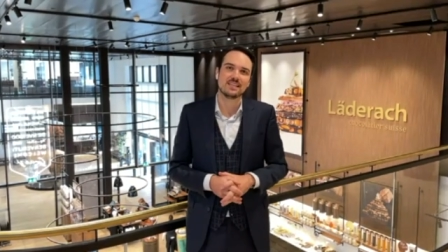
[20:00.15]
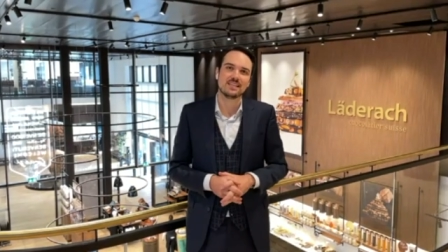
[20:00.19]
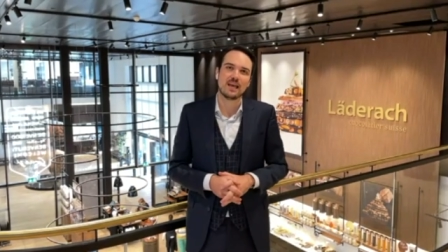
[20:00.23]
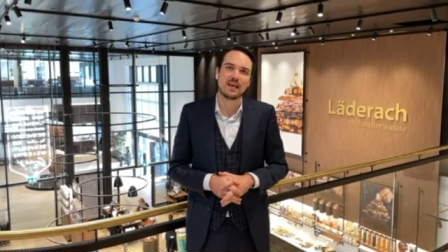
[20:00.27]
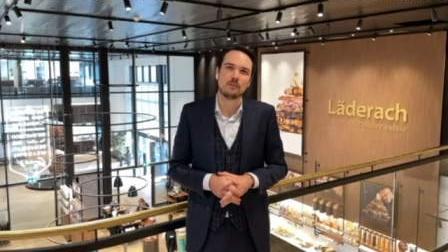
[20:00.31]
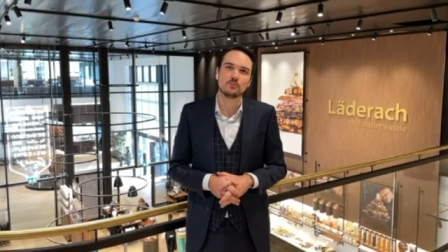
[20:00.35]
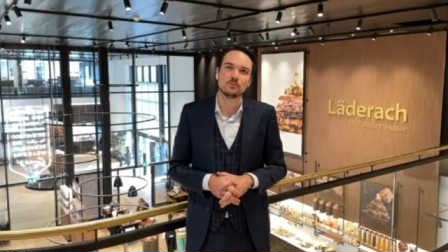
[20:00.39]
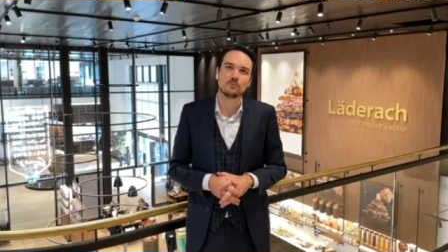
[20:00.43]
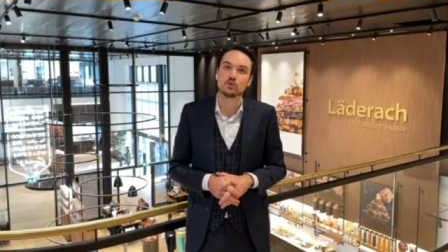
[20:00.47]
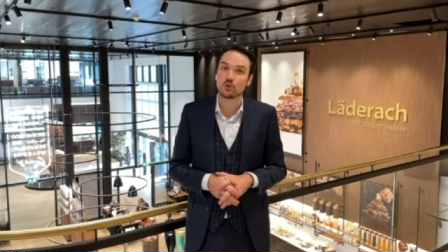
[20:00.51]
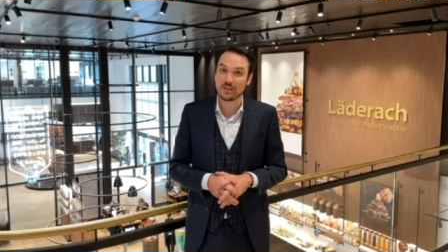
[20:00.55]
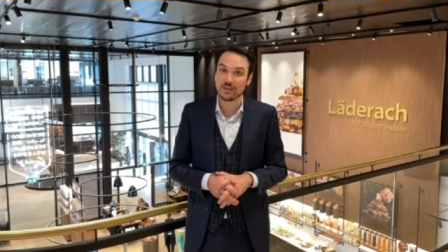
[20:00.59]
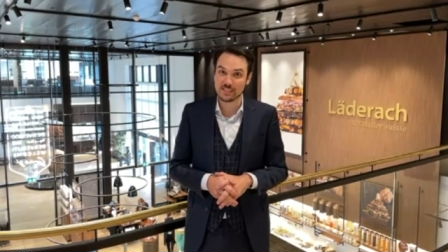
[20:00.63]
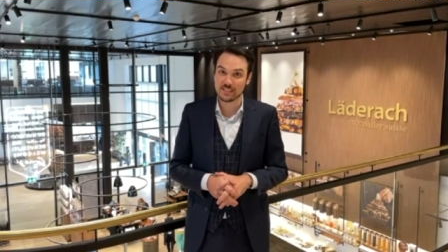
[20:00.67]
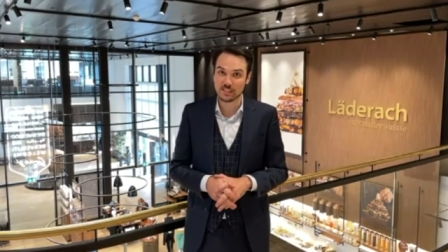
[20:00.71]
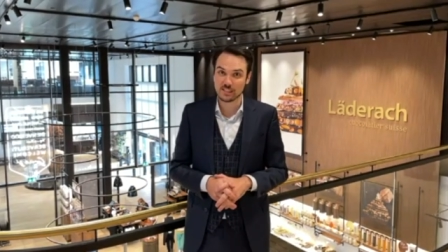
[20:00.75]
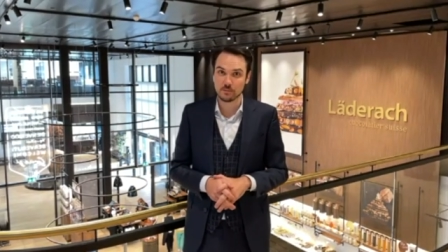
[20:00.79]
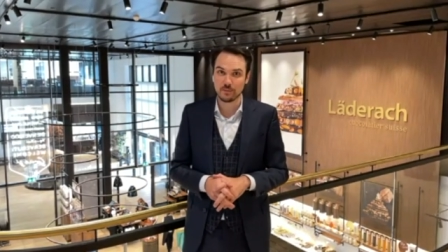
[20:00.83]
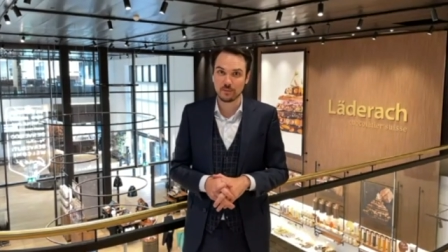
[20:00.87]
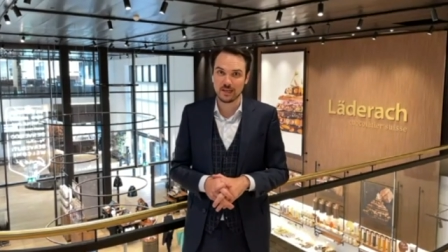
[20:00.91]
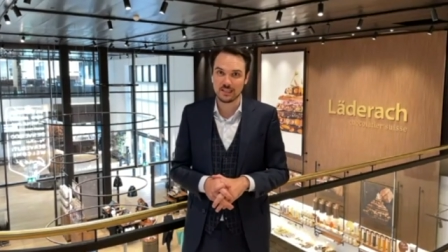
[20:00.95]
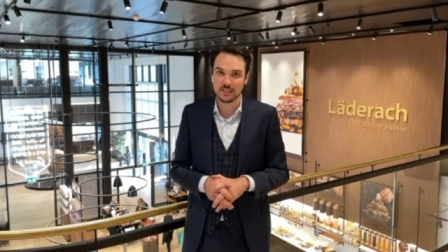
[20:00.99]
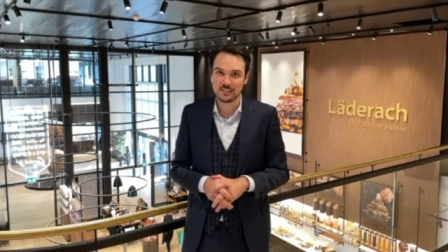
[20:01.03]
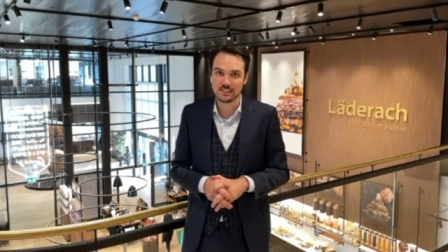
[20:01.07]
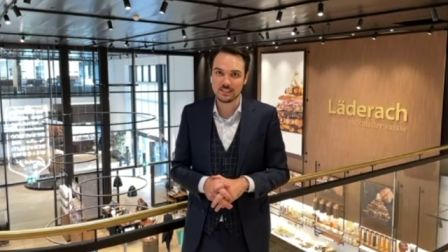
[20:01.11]
um,
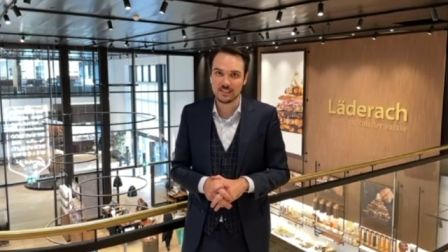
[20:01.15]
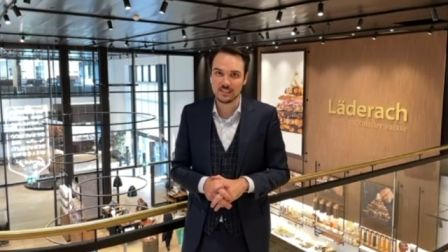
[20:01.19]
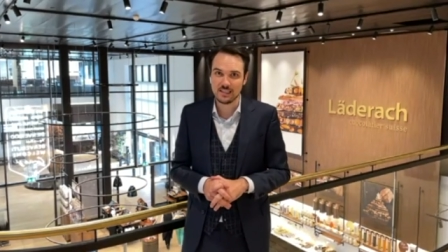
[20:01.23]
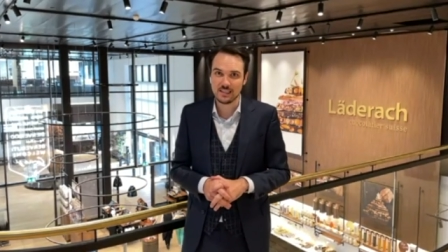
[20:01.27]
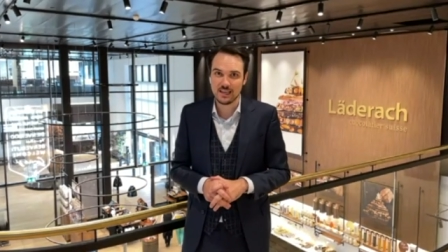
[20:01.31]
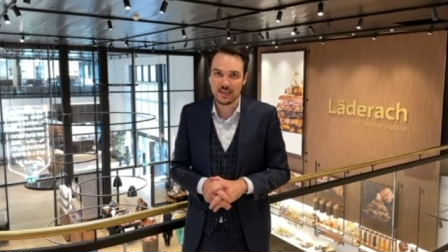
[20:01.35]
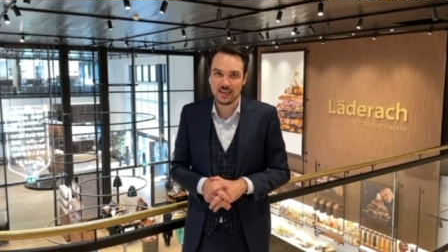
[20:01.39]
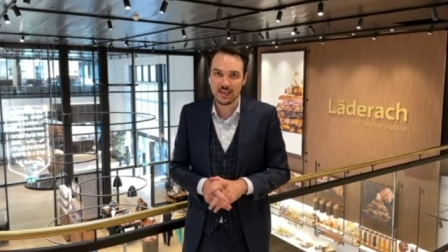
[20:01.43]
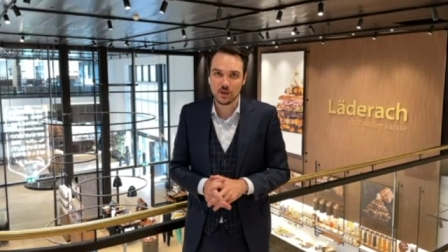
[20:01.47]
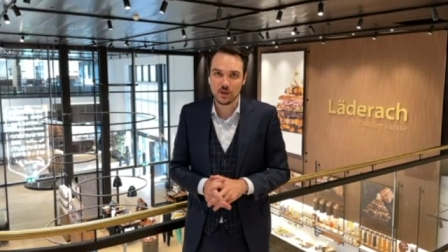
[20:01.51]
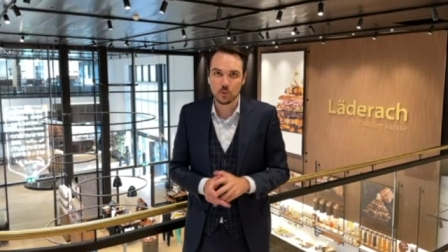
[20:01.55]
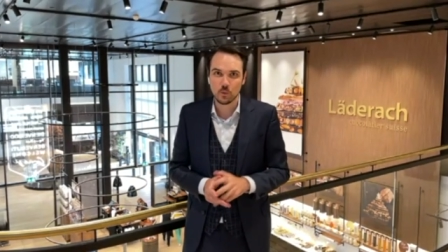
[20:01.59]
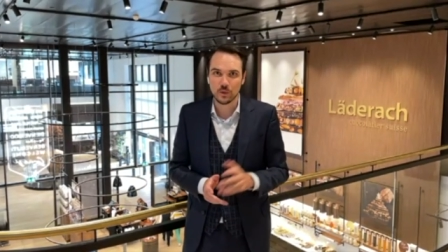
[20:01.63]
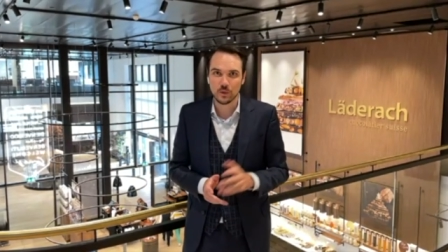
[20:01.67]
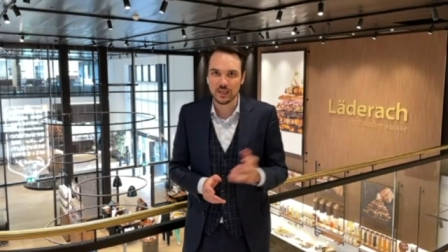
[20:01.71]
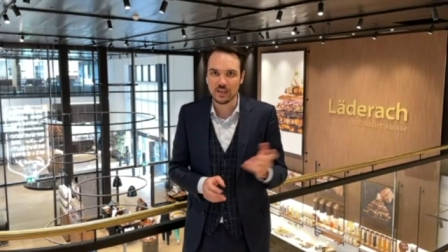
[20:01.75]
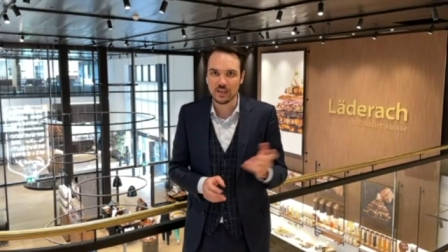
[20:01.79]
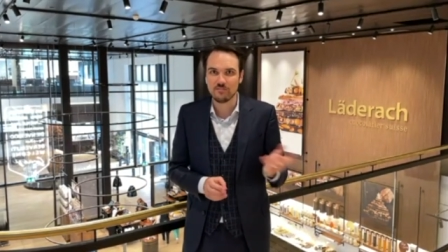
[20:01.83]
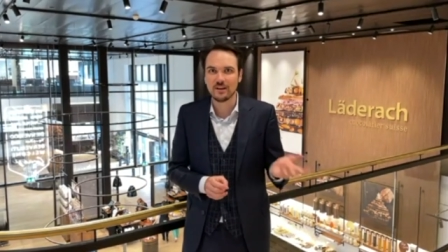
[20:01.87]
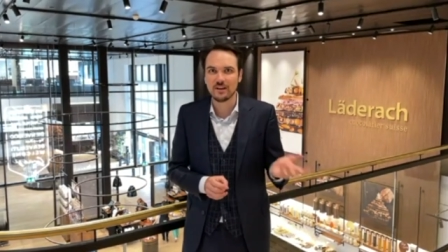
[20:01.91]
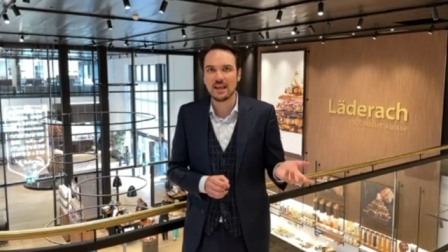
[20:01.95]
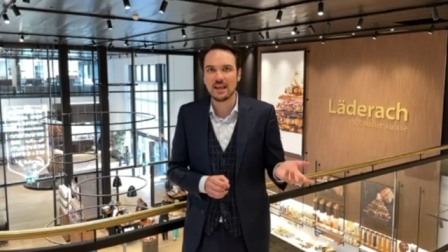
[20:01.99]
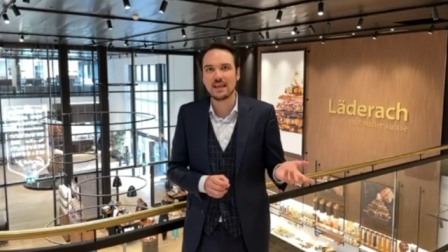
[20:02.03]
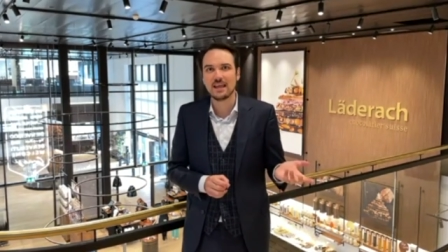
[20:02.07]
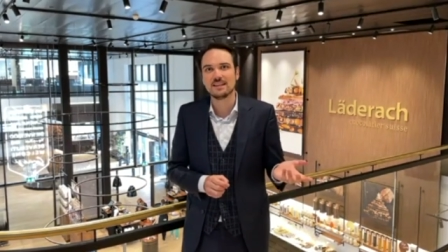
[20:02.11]
traceability. We
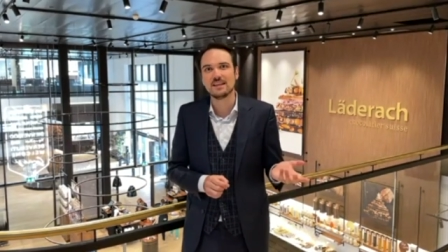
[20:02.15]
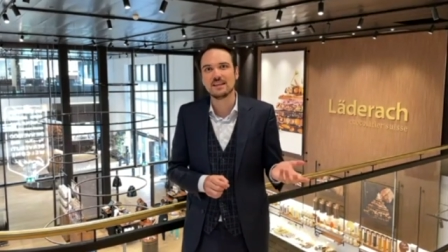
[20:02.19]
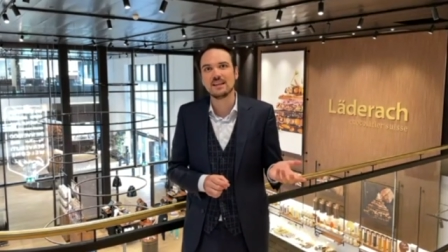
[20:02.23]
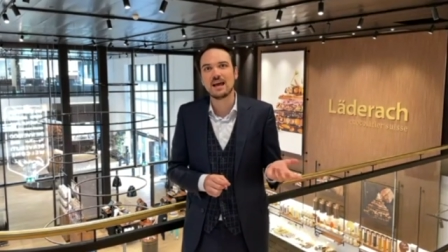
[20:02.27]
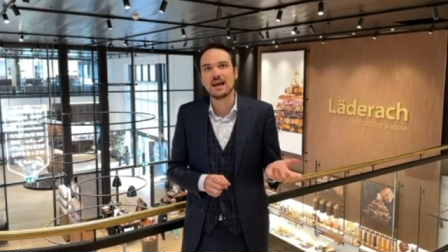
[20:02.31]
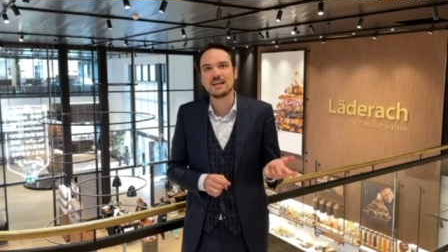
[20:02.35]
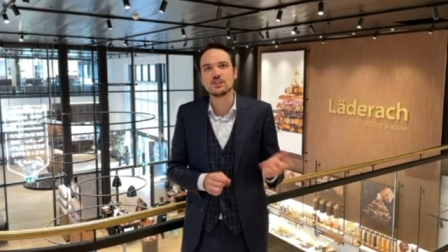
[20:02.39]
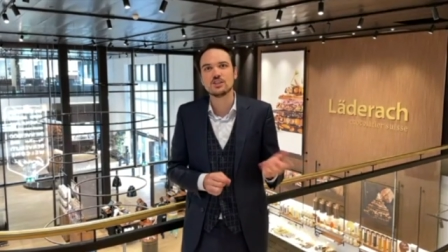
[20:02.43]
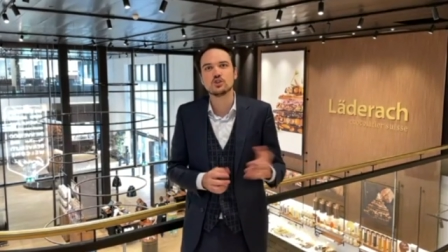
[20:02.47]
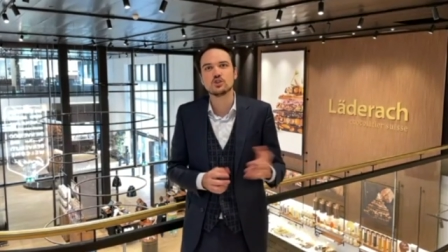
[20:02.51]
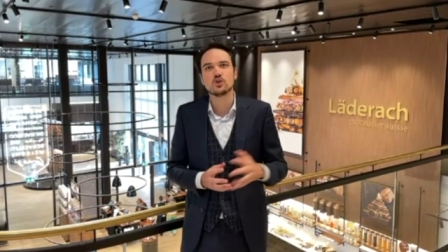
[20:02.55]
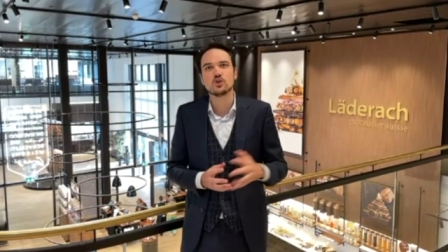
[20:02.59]
even had a nice